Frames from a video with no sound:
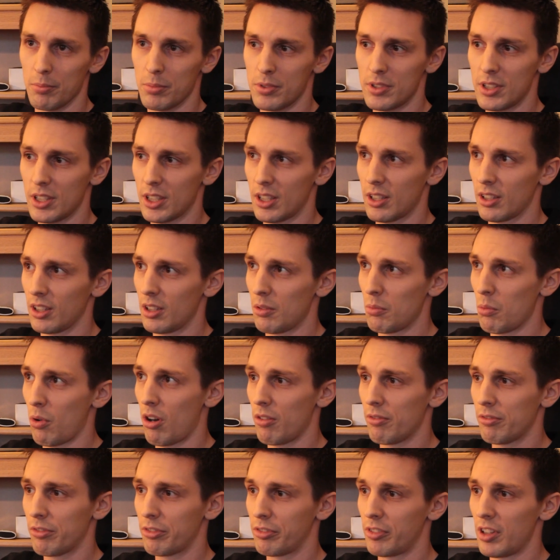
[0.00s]
particularly
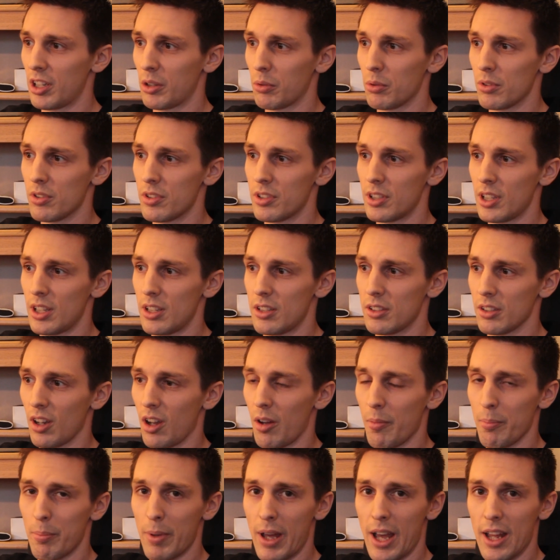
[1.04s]
what frequencies
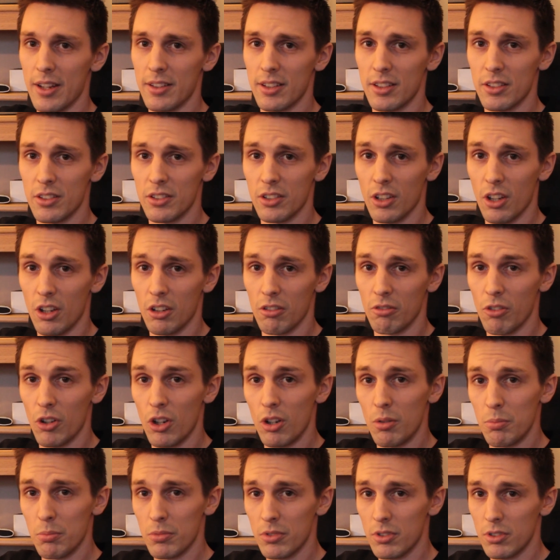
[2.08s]
are bad in certain
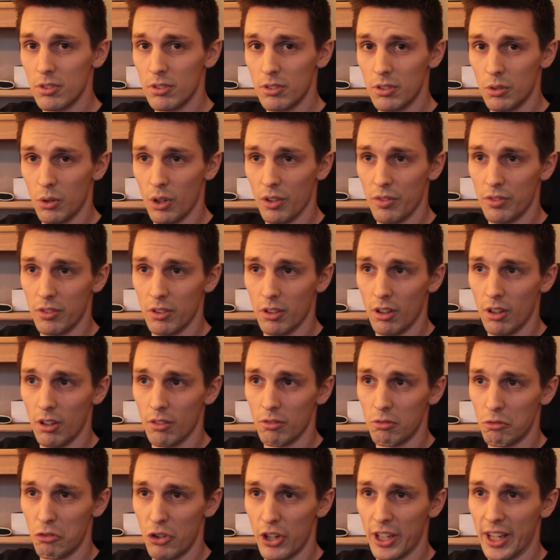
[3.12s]
rooms. You have to
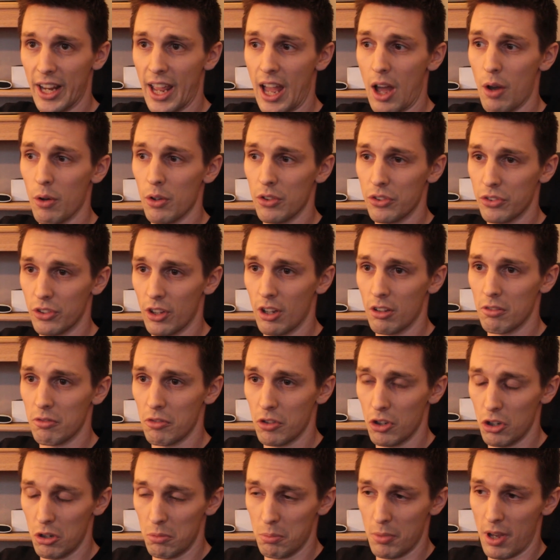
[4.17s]
ring out a certain
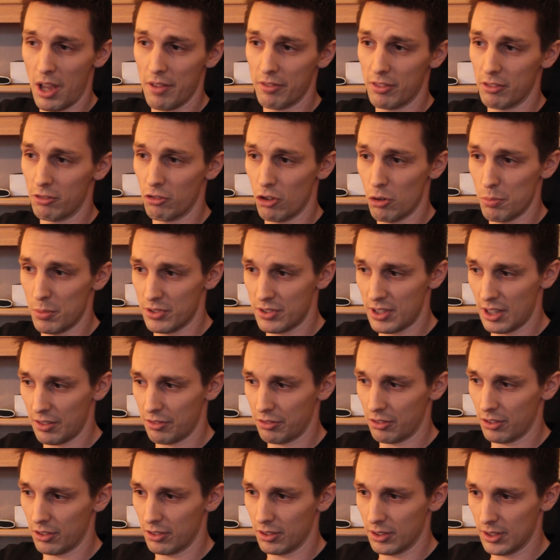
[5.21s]
room. Every room is
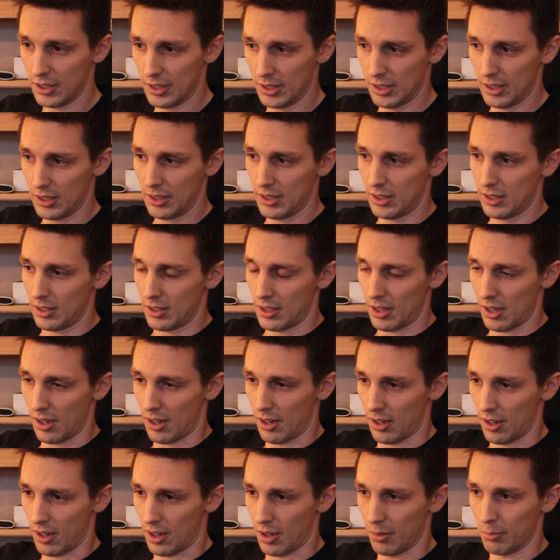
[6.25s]
different.
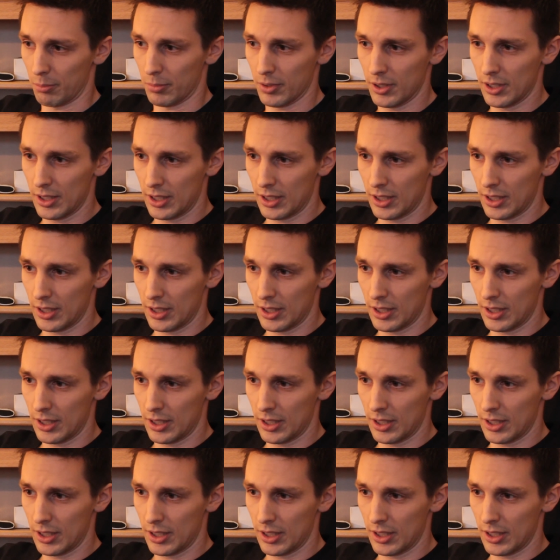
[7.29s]
It's